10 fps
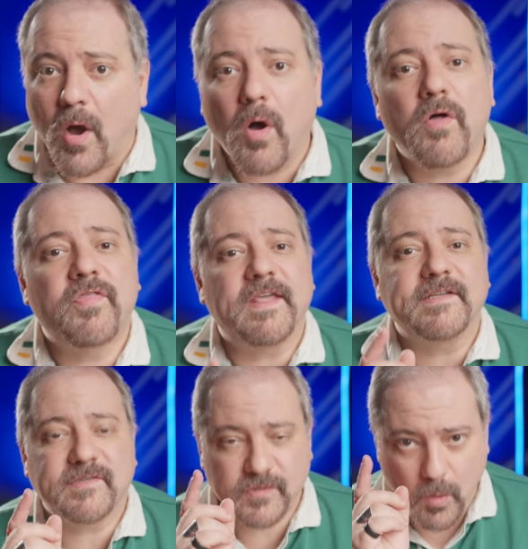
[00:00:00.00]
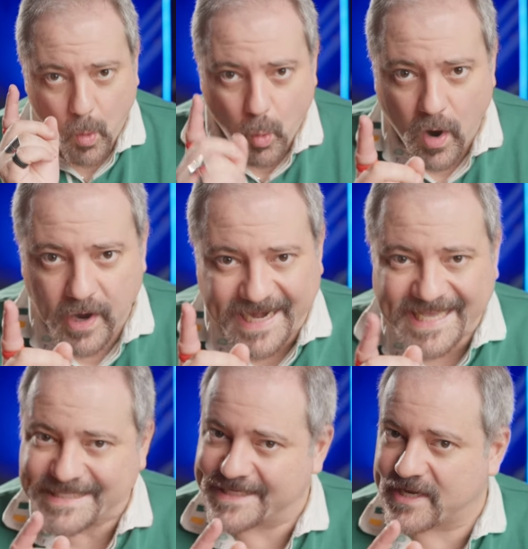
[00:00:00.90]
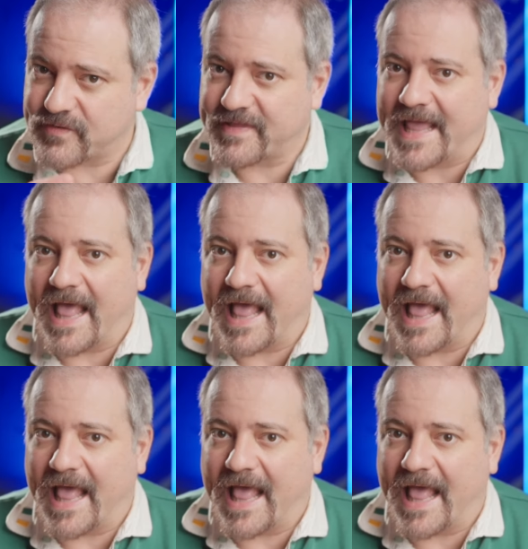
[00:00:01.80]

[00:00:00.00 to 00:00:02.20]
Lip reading: all thanks to one secret